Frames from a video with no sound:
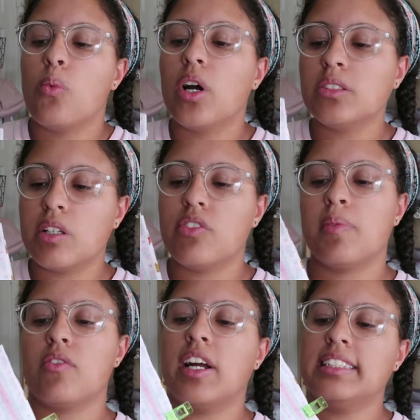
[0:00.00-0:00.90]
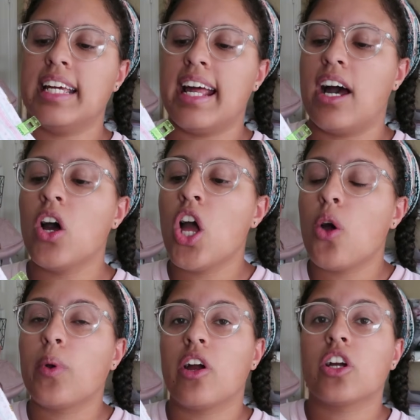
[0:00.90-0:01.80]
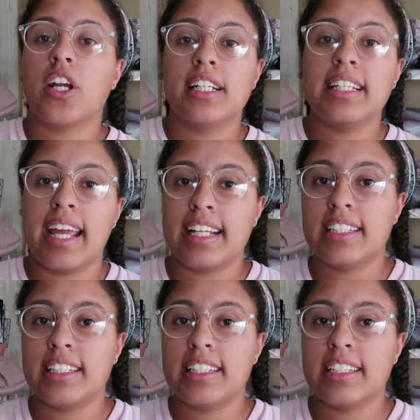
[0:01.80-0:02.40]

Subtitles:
Once we flip it right side out, we are going to take